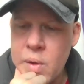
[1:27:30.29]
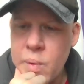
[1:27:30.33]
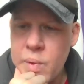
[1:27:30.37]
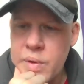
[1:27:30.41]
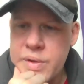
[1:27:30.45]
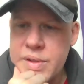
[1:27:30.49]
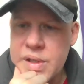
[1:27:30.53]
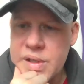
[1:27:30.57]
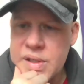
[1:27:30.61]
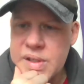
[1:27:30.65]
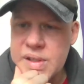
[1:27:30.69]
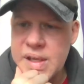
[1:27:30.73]

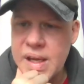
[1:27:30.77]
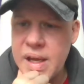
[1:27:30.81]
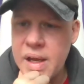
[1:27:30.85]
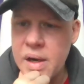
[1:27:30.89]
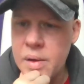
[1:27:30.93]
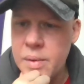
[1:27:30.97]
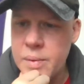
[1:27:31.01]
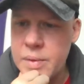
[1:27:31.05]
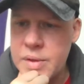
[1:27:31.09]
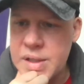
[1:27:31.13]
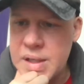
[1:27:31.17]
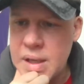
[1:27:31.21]
Once his
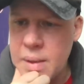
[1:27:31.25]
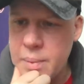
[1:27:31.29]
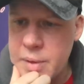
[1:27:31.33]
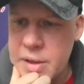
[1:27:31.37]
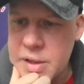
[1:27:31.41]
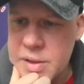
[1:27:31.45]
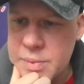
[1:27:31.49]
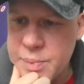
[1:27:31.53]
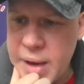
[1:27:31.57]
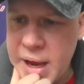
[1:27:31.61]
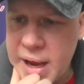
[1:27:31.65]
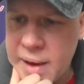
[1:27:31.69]

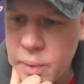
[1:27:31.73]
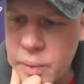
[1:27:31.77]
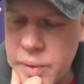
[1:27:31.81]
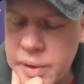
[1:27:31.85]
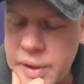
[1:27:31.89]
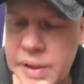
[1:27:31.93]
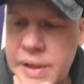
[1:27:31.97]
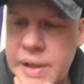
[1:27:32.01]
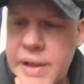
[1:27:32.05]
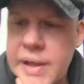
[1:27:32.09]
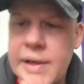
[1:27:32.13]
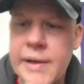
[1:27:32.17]
stamina is back, we're
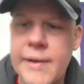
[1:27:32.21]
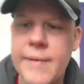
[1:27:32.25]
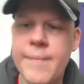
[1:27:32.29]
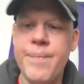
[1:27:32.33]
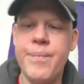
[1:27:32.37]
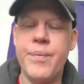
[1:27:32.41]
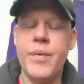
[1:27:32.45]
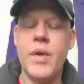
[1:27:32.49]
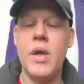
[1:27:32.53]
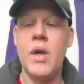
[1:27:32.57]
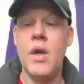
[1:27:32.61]
good.